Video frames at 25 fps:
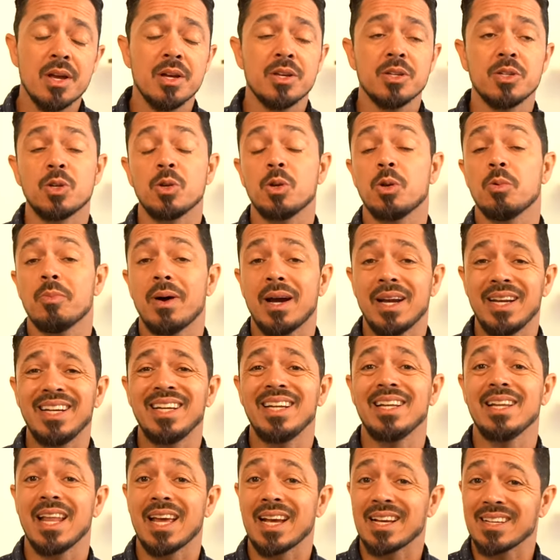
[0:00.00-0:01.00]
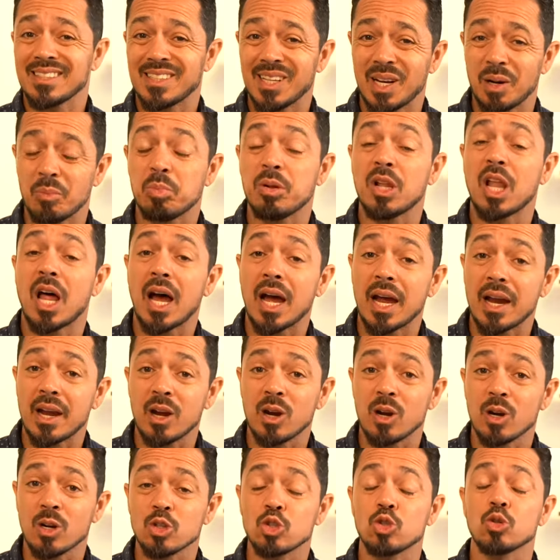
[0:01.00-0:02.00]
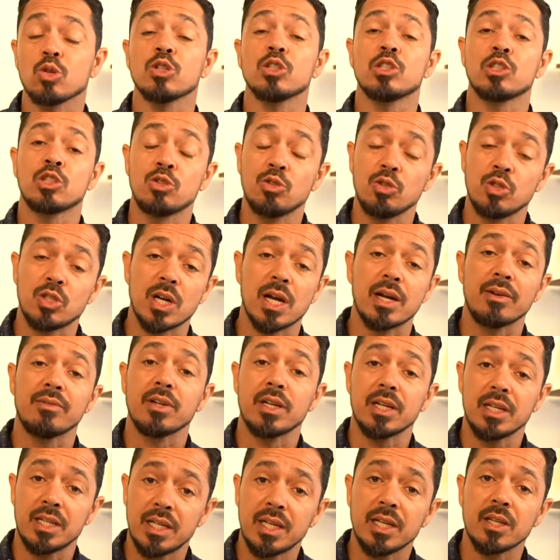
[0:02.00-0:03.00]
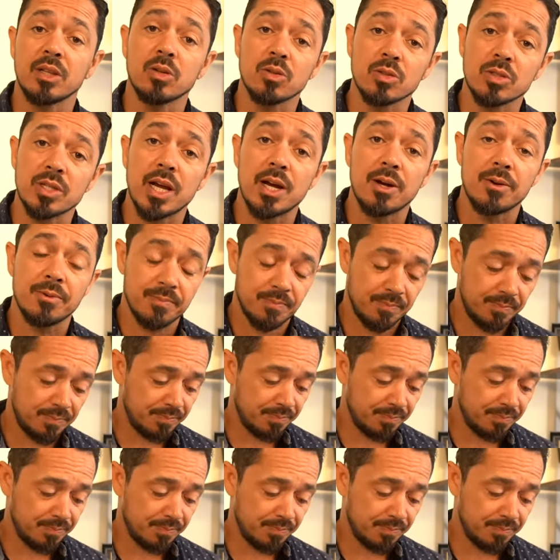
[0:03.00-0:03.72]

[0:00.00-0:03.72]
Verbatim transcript: so you might need like a set of pliers or a screwdriver to take those out.